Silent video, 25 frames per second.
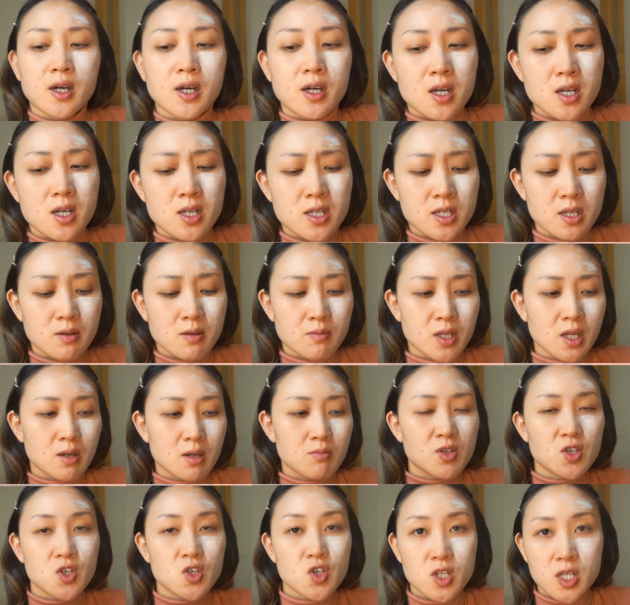can
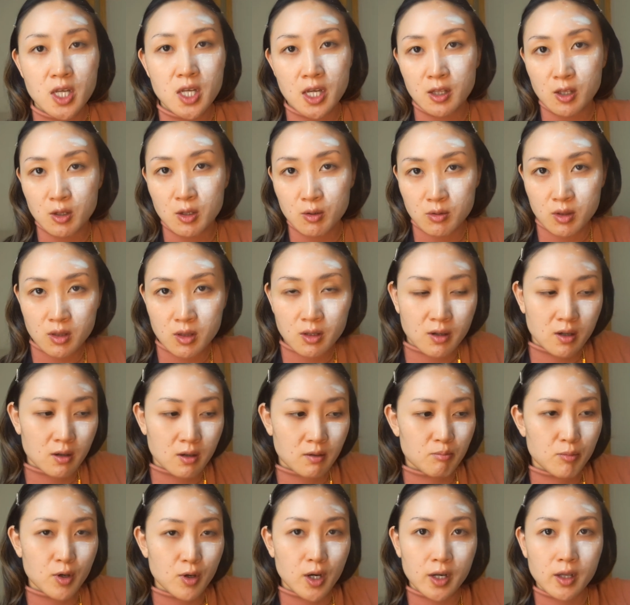sometimes just dilute the
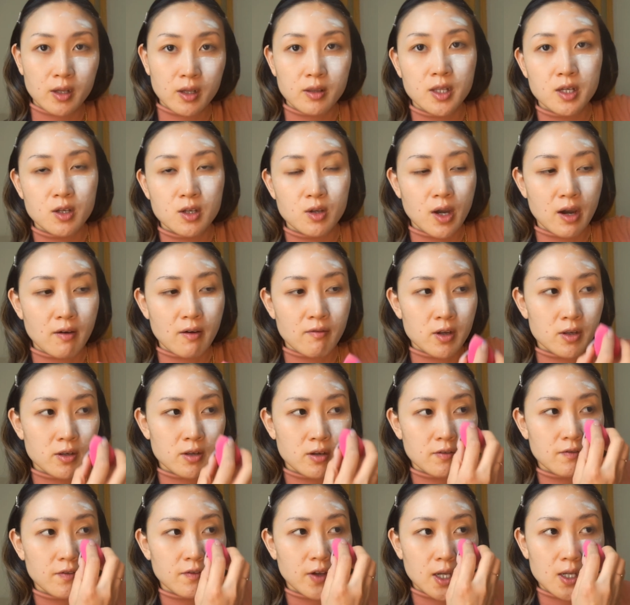product that you have on
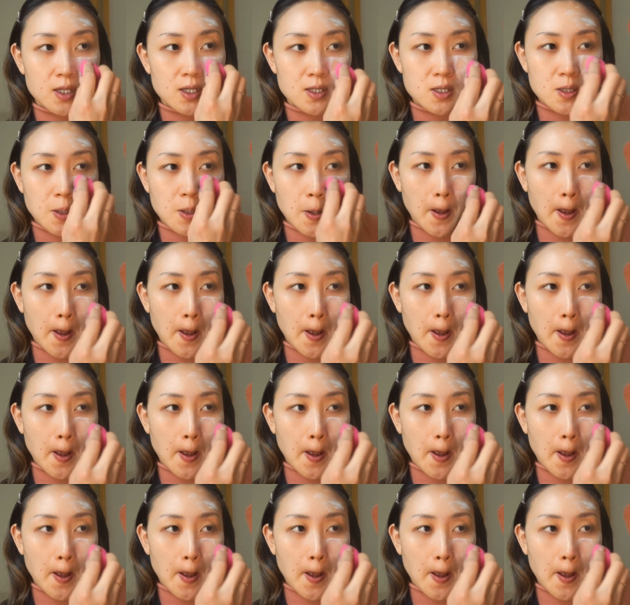your face.